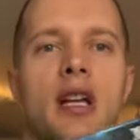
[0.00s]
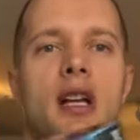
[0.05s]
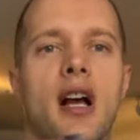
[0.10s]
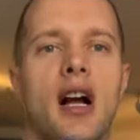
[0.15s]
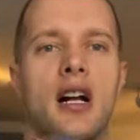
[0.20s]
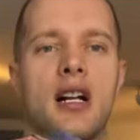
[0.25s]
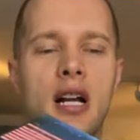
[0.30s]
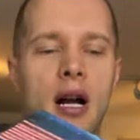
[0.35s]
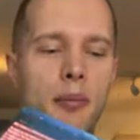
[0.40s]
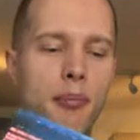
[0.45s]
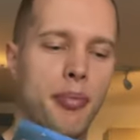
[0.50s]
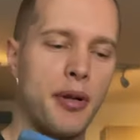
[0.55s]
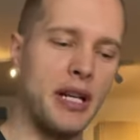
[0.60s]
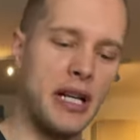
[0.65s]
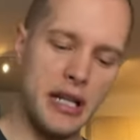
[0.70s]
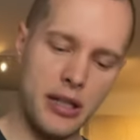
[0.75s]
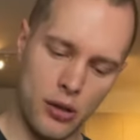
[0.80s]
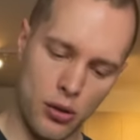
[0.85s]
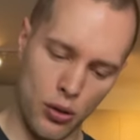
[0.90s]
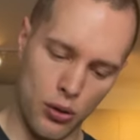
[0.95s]
a
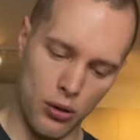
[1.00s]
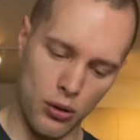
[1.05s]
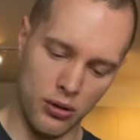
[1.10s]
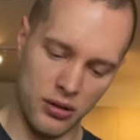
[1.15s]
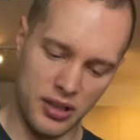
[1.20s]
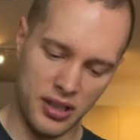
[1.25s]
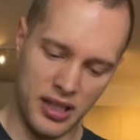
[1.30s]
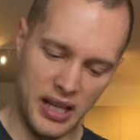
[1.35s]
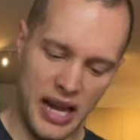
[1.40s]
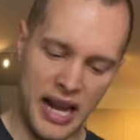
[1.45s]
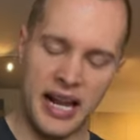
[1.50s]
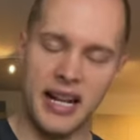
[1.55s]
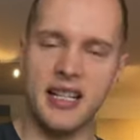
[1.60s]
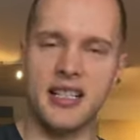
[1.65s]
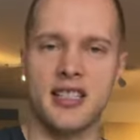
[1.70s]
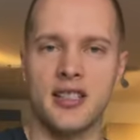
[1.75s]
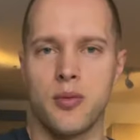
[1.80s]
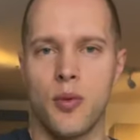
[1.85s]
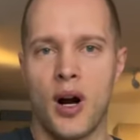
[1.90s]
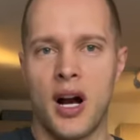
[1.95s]
company called
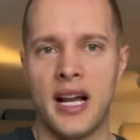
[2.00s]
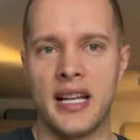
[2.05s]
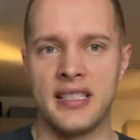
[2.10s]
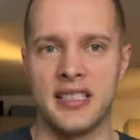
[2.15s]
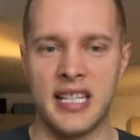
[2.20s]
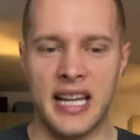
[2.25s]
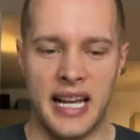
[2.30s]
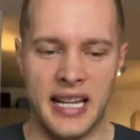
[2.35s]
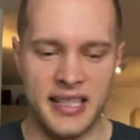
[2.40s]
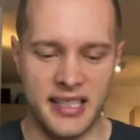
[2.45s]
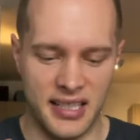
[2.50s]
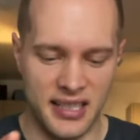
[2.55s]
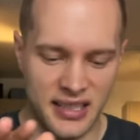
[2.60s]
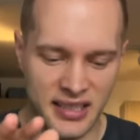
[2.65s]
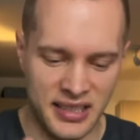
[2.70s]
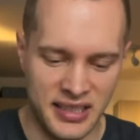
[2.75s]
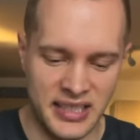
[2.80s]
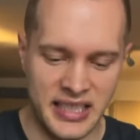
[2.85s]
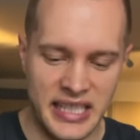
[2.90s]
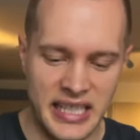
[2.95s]

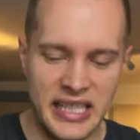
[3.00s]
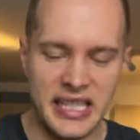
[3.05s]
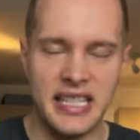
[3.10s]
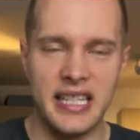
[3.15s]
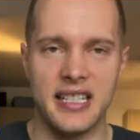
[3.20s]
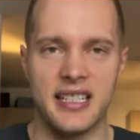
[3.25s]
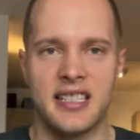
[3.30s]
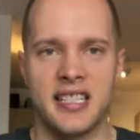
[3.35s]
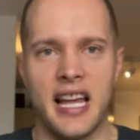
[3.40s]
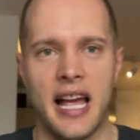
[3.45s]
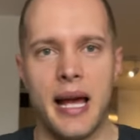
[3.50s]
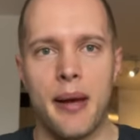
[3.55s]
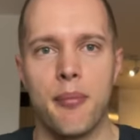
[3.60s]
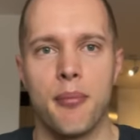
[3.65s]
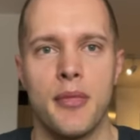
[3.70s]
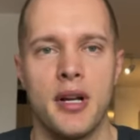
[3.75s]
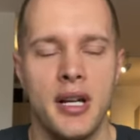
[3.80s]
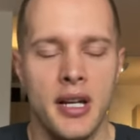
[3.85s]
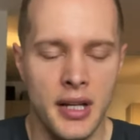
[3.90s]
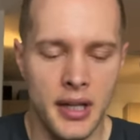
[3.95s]
XYZCTEM. I
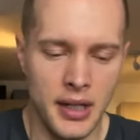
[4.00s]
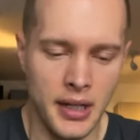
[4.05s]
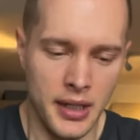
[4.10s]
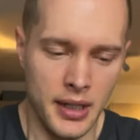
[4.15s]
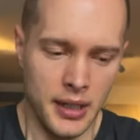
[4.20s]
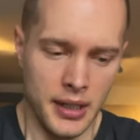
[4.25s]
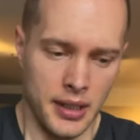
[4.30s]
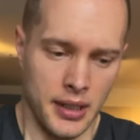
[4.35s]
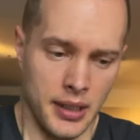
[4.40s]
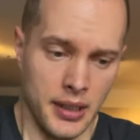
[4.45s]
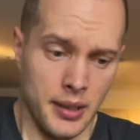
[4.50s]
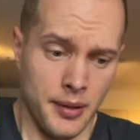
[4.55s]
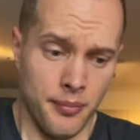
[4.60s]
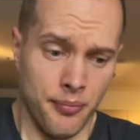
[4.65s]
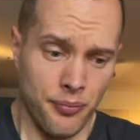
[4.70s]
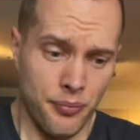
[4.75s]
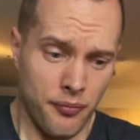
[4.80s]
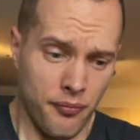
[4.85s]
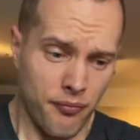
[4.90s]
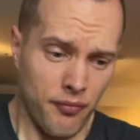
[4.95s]

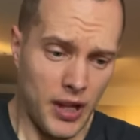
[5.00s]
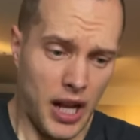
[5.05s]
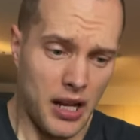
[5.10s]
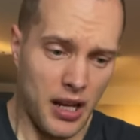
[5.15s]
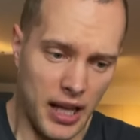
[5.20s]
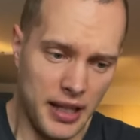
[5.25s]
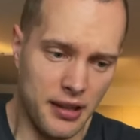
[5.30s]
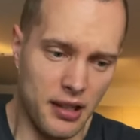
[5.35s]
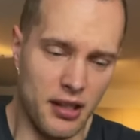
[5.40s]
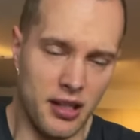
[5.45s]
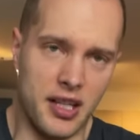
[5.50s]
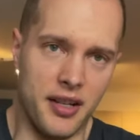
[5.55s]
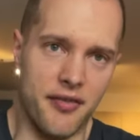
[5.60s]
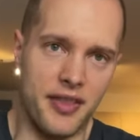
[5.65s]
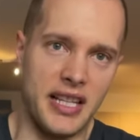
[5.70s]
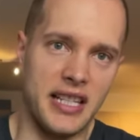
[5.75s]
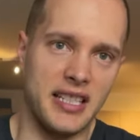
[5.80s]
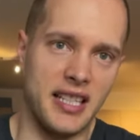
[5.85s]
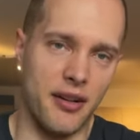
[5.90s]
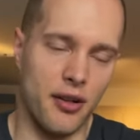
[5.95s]
like the look of
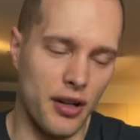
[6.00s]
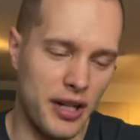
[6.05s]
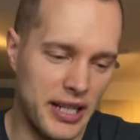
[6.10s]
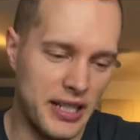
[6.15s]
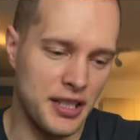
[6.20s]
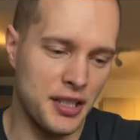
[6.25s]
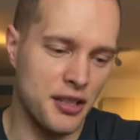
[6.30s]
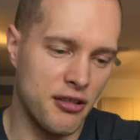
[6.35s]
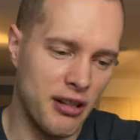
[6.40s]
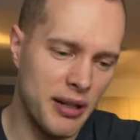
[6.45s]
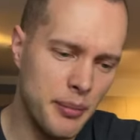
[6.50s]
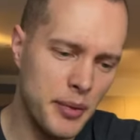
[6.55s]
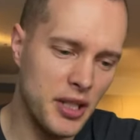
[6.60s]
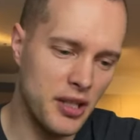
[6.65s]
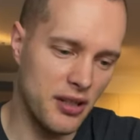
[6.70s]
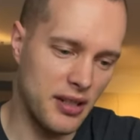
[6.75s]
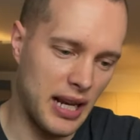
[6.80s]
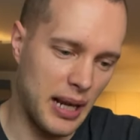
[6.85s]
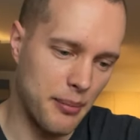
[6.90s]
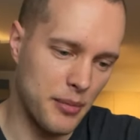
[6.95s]
these. They've got extremely
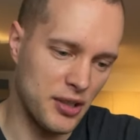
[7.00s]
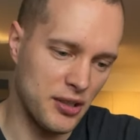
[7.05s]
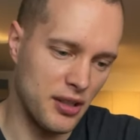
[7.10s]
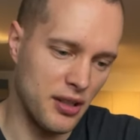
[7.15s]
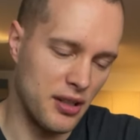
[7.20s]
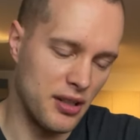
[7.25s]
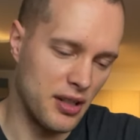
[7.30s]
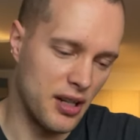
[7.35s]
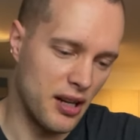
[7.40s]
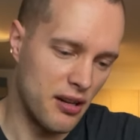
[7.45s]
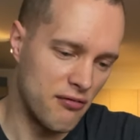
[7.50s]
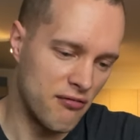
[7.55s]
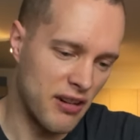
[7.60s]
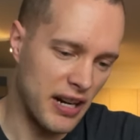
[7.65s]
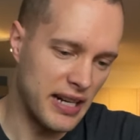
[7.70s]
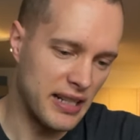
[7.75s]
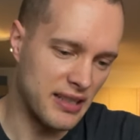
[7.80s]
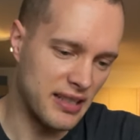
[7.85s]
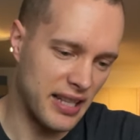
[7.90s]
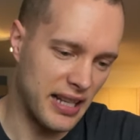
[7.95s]
good Amazon
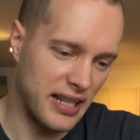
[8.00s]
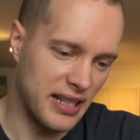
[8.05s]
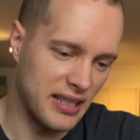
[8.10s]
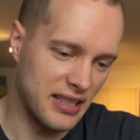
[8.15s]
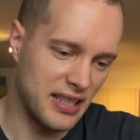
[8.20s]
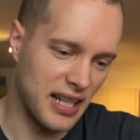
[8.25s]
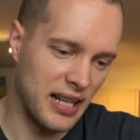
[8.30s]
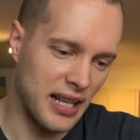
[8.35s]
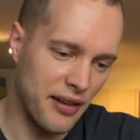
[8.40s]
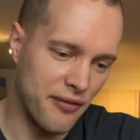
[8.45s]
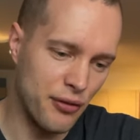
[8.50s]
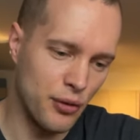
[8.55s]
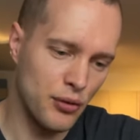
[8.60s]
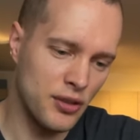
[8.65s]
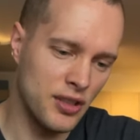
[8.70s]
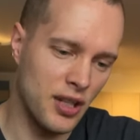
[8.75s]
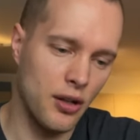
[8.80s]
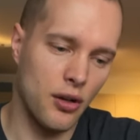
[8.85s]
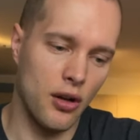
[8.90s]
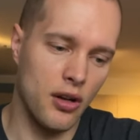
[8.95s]
ratings, and they've
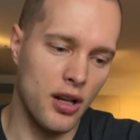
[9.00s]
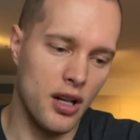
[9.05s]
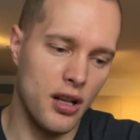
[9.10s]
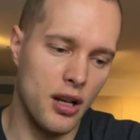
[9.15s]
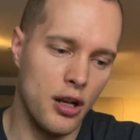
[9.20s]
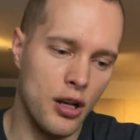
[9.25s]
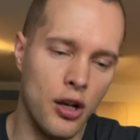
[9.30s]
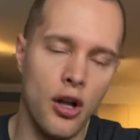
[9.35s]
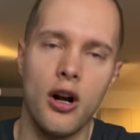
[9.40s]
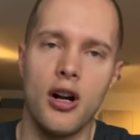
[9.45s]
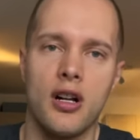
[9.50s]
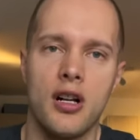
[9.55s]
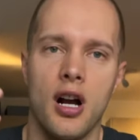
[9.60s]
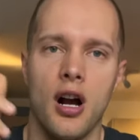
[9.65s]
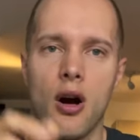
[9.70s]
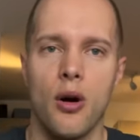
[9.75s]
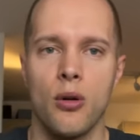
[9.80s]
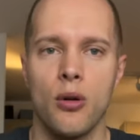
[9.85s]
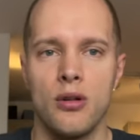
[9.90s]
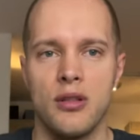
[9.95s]
also got a lock
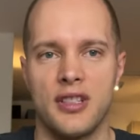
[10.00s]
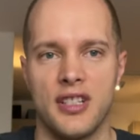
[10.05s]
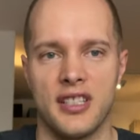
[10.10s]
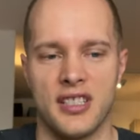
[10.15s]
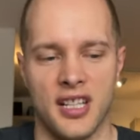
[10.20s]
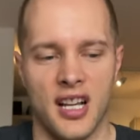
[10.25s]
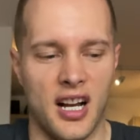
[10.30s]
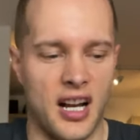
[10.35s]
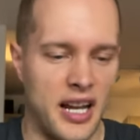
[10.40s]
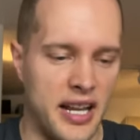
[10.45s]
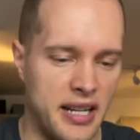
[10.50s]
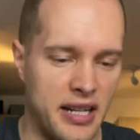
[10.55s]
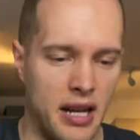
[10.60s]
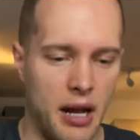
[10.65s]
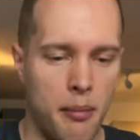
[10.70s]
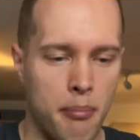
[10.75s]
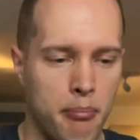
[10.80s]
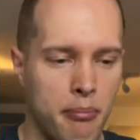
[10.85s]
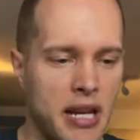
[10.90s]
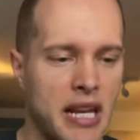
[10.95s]
hole design,
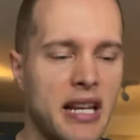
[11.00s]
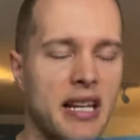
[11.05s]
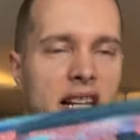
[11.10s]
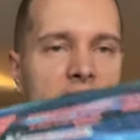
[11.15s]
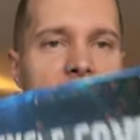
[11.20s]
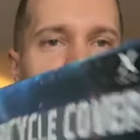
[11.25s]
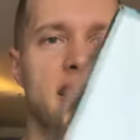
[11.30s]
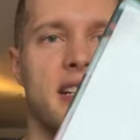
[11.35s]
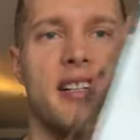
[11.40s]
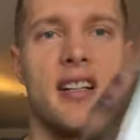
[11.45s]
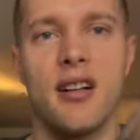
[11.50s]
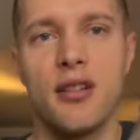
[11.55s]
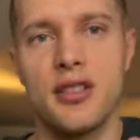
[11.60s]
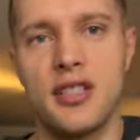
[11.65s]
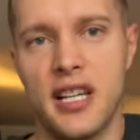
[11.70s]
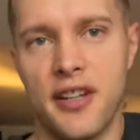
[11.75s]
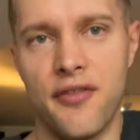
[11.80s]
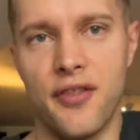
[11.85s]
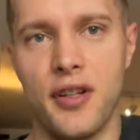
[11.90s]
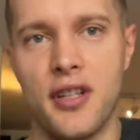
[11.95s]
meaning,
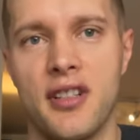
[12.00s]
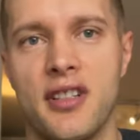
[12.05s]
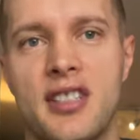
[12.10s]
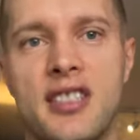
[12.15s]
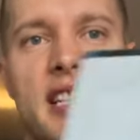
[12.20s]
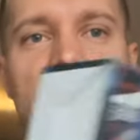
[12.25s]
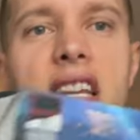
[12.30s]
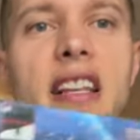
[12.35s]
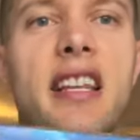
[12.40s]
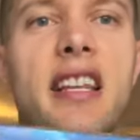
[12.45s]
see if you can see